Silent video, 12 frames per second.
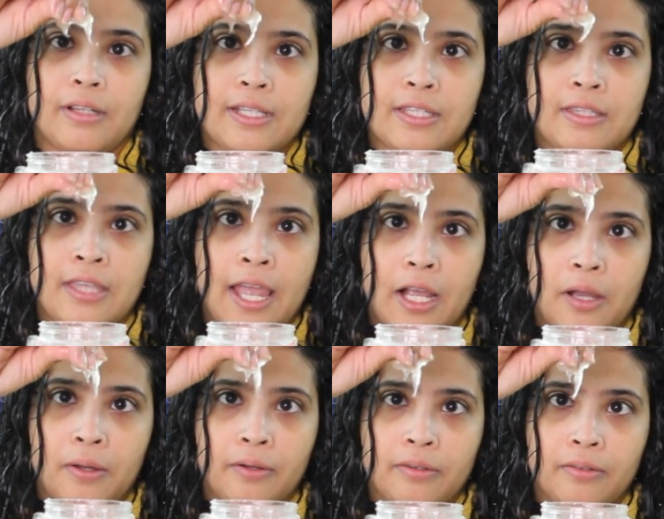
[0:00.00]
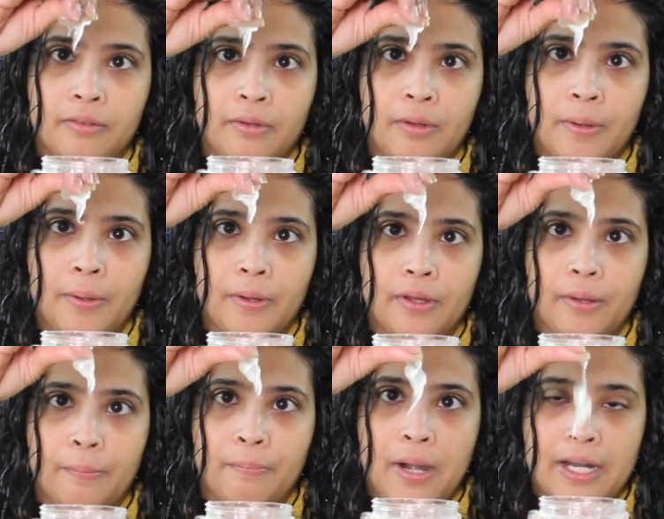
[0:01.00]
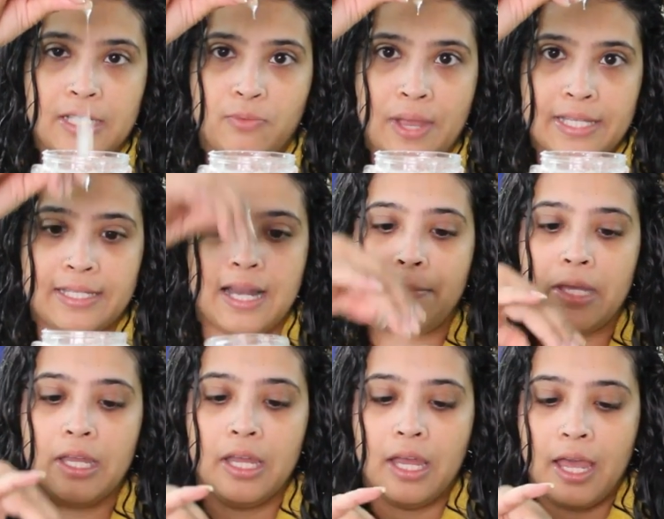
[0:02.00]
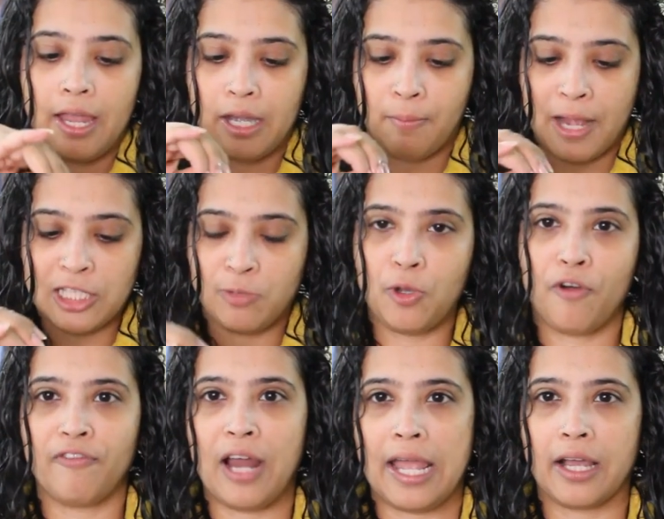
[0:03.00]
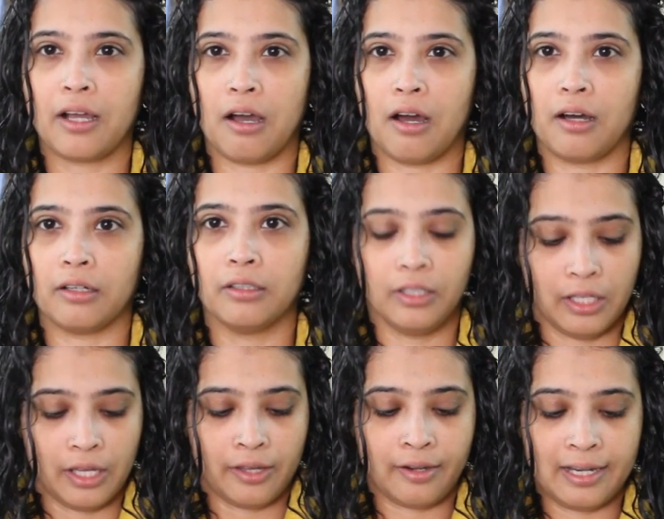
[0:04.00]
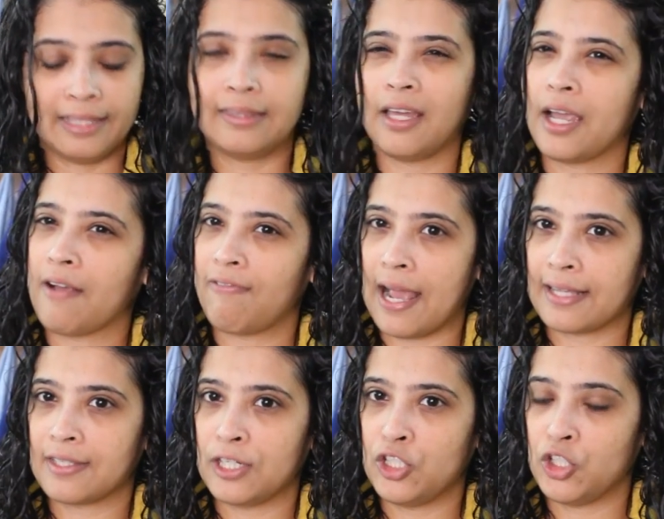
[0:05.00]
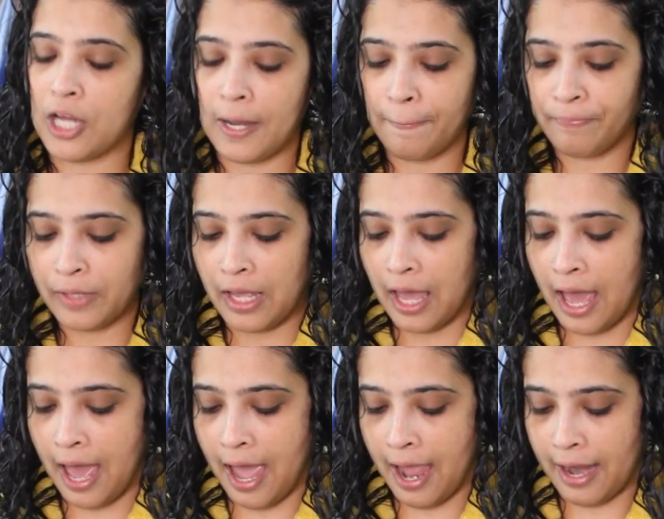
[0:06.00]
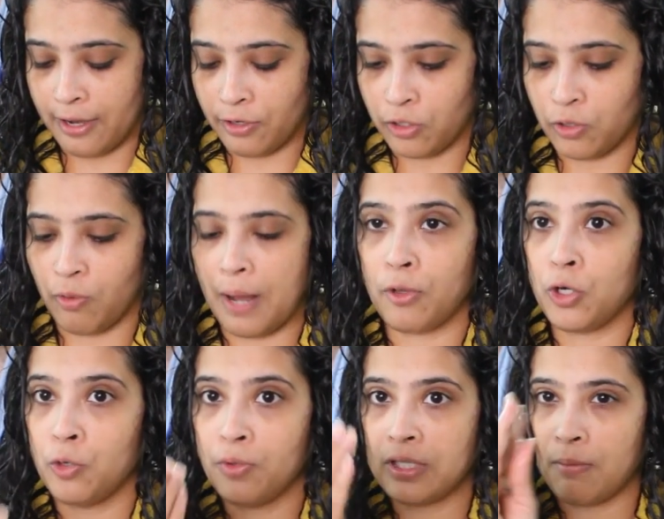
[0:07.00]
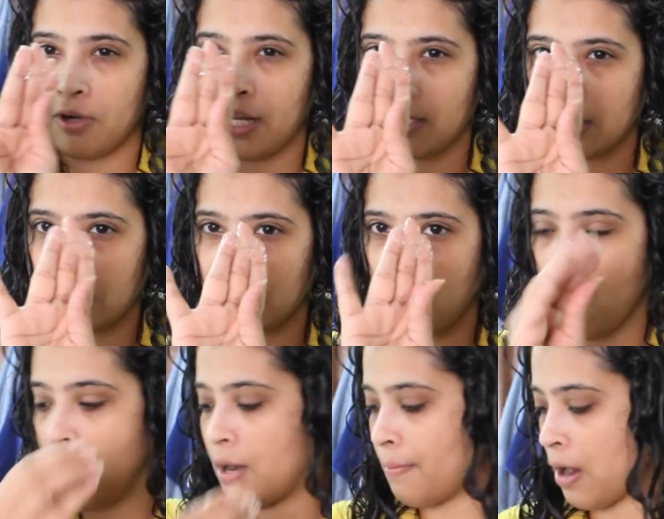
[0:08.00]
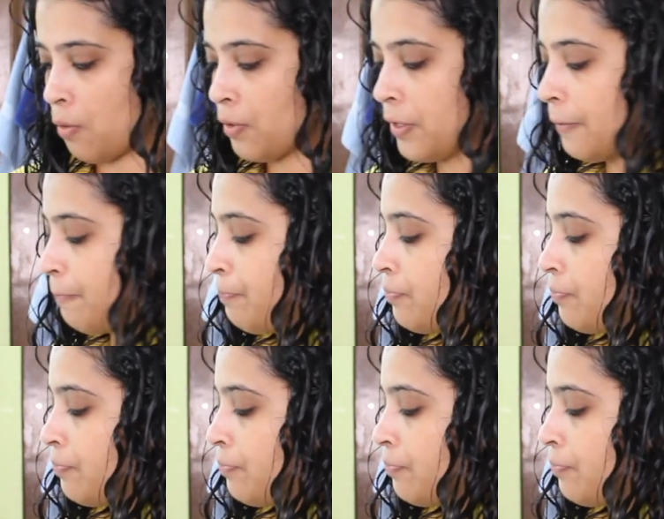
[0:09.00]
it's thick but it's very slimy. It reminds me of like a really thick flaxseed gel. And so what I'm gonna do is I'm gonna take a small amount.